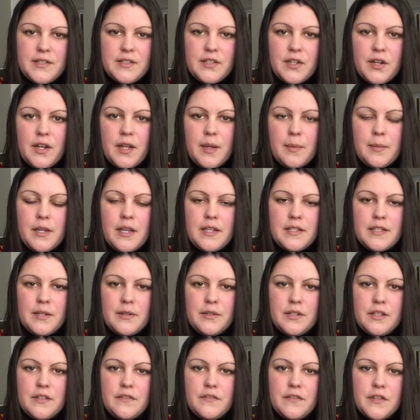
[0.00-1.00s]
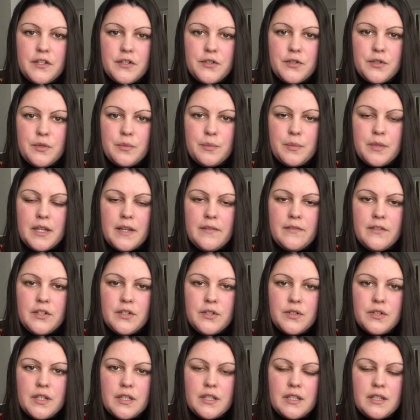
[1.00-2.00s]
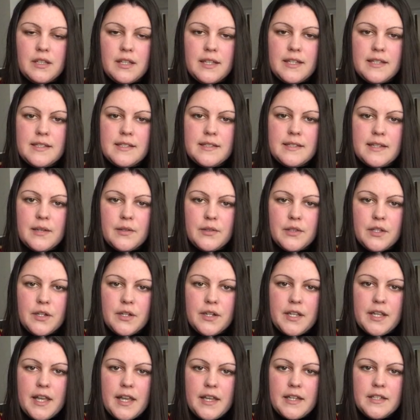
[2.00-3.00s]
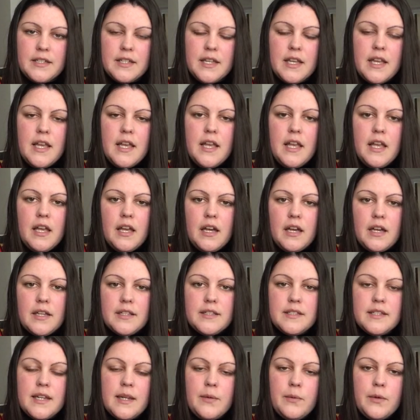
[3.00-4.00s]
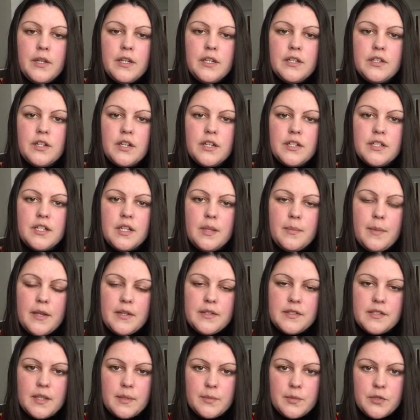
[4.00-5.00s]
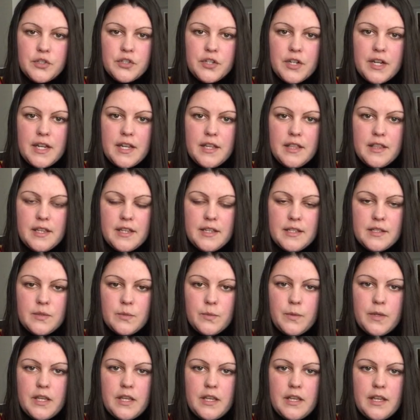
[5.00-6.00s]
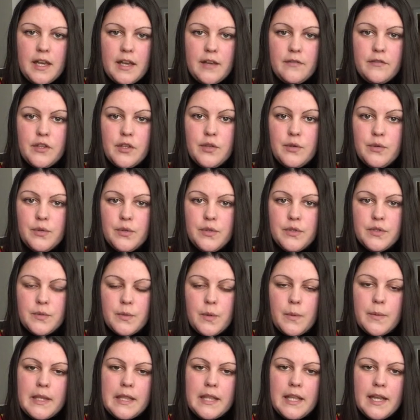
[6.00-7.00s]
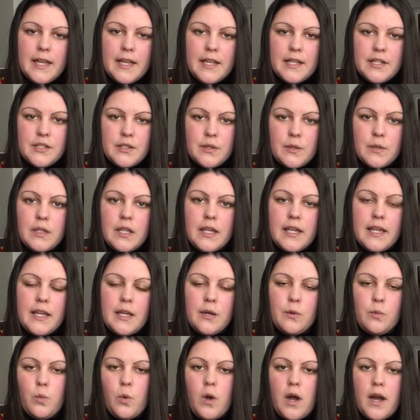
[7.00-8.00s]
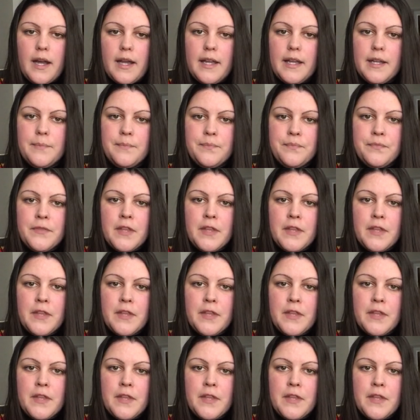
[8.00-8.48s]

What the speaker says: Sorry I'm not down in the fish room, but I haven't turned on the lights down there yet. Today we're going to talk to you about Substrate, things we have used, what we like and don't like, and why.